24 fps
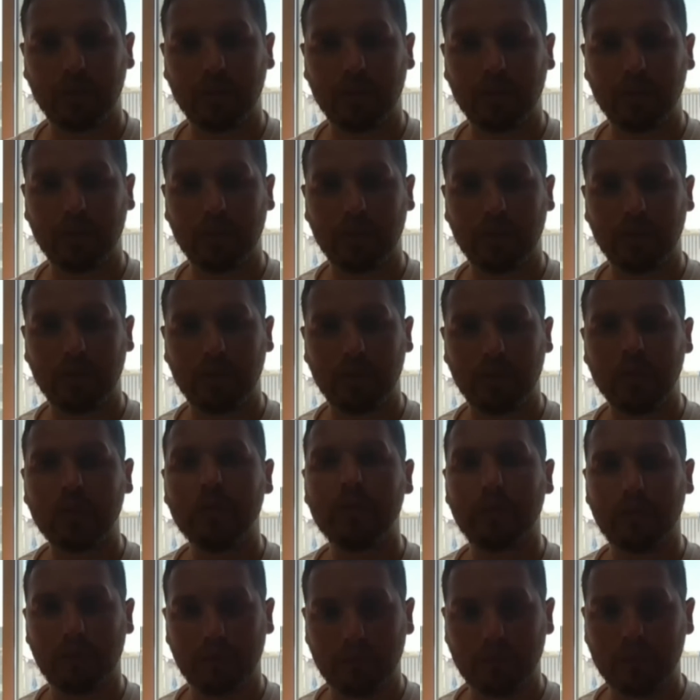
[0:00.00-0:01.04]

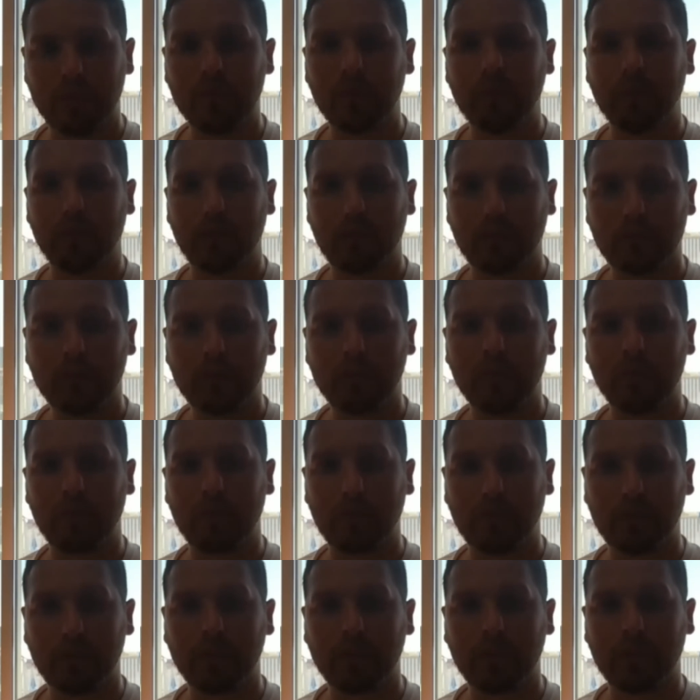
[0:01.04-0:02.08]

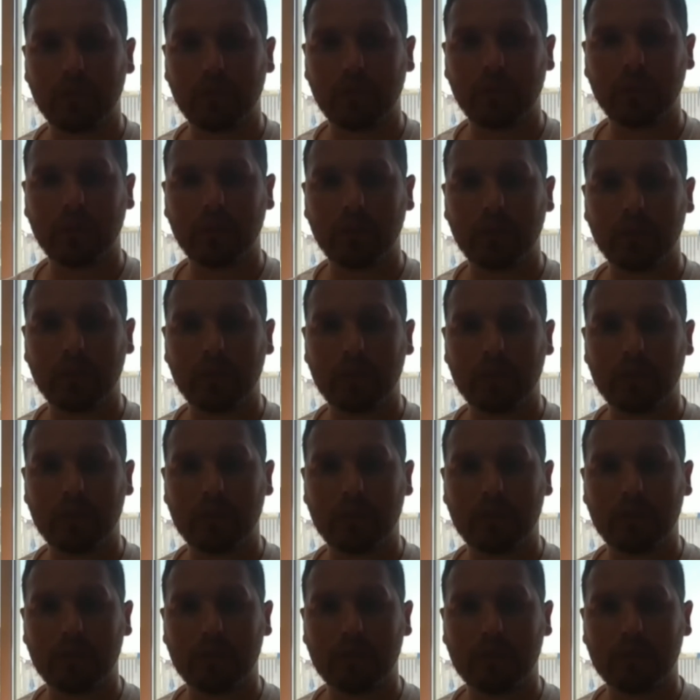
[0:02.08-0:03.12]

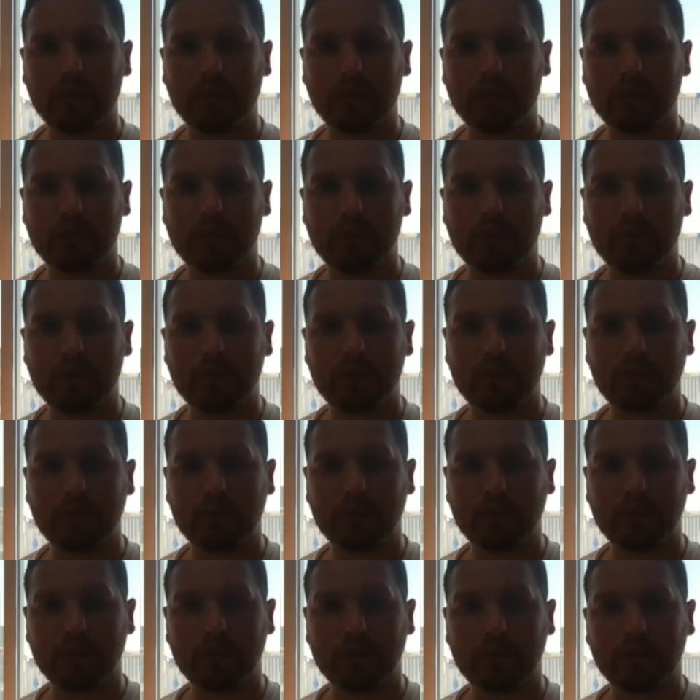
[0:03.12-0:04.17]

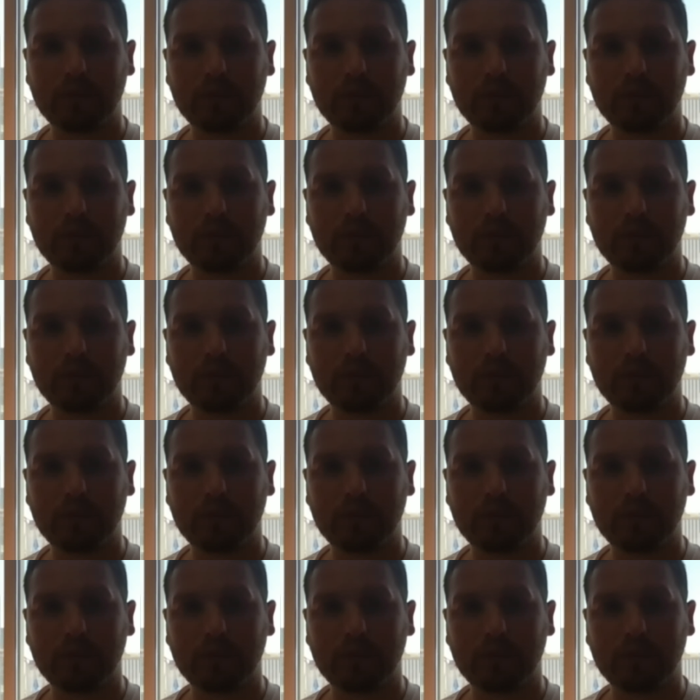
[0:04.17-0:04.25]
[no speech]